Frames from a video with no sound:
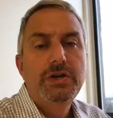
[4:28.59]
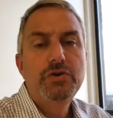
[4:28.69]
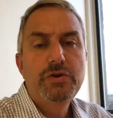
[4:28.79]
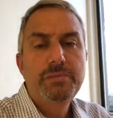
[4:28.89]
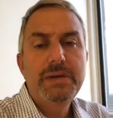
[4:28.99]

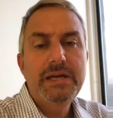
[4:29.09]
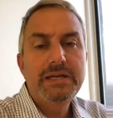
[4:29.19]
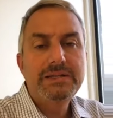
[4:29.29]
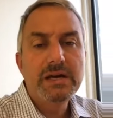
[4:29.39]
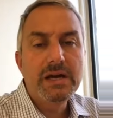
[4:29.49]
you can
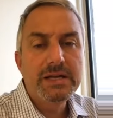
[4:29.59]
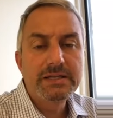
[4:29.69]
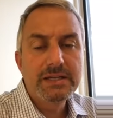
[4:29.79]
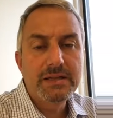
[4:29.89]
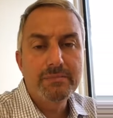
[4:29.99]
begin
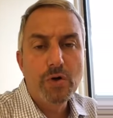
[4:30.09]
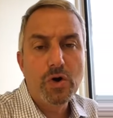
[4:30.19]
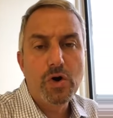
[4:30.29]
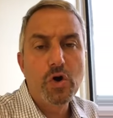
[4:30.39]
talking to them more